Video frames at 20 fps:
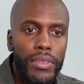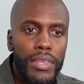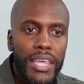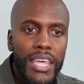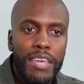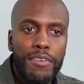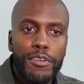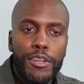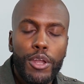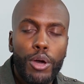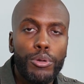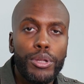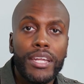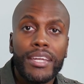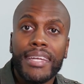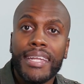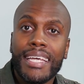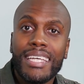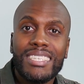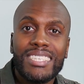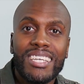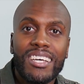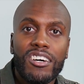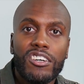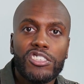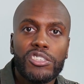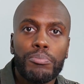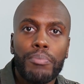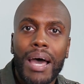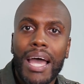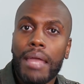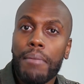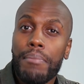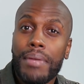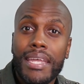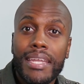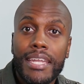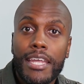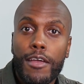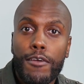even though the details might
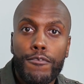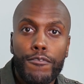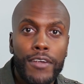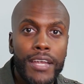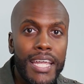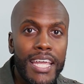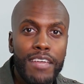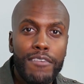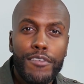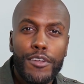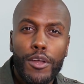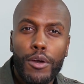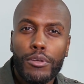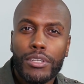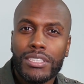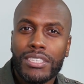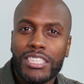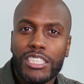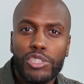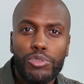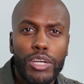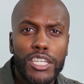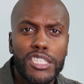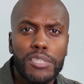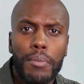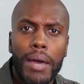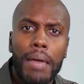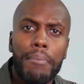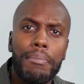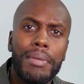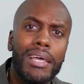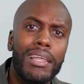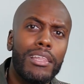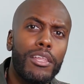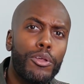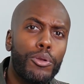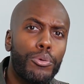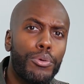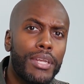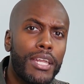be different, even though the situation might be a
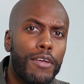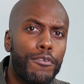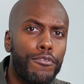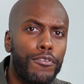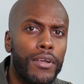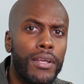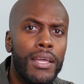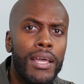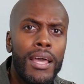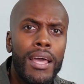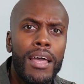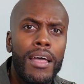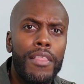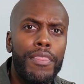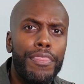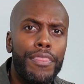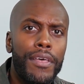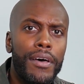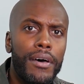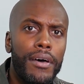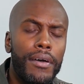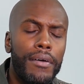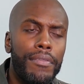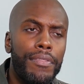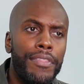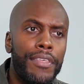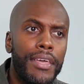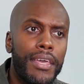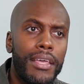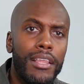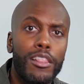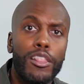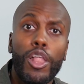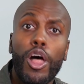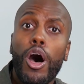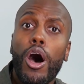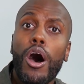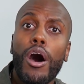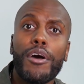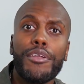little different, the the
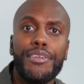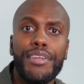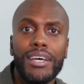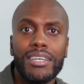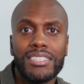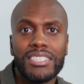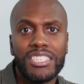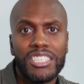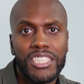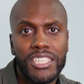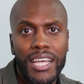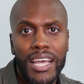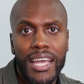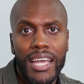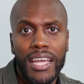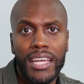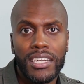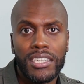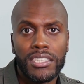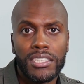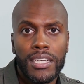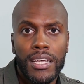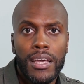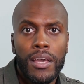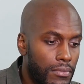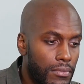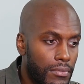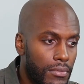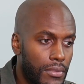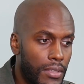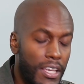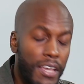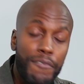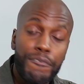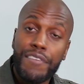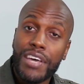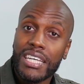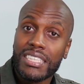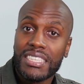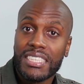law doesn't change.
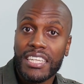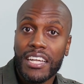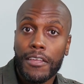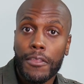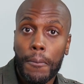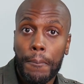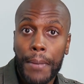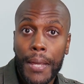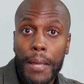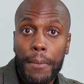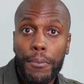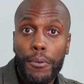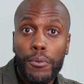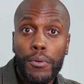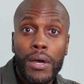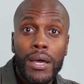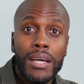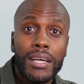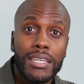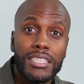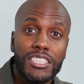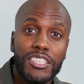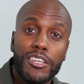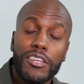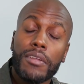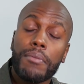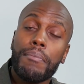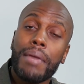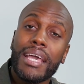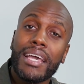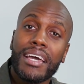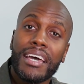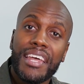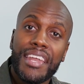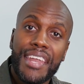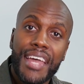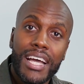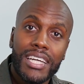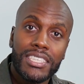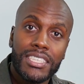Invest in other people, continue to make
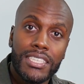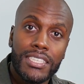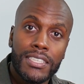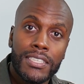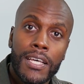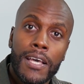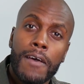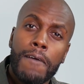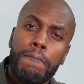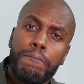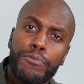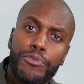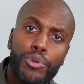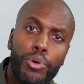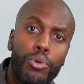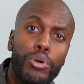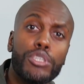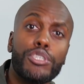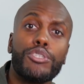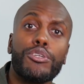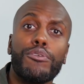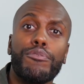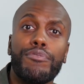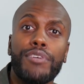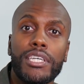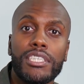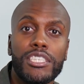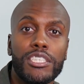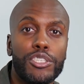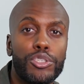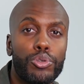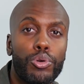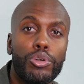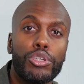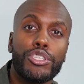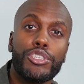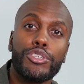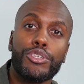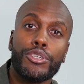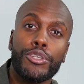connections towards your vision,
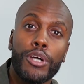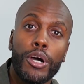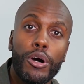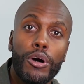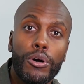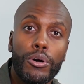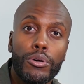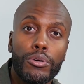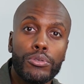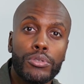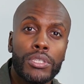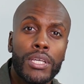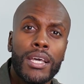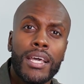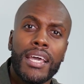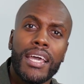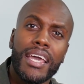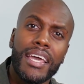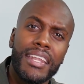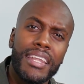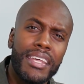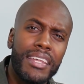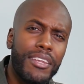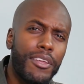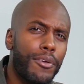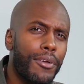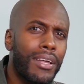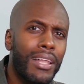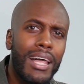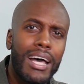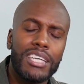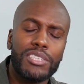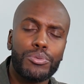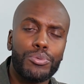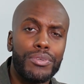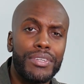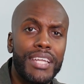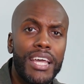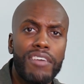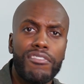towards your goals, and then your glass
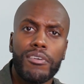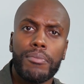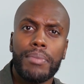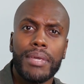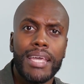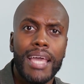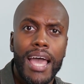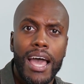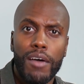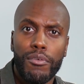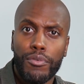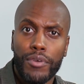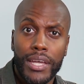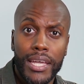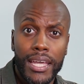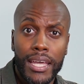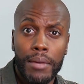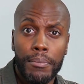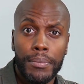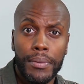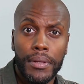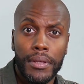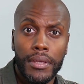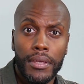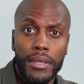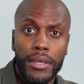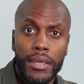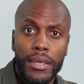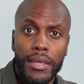will never be halfway empty.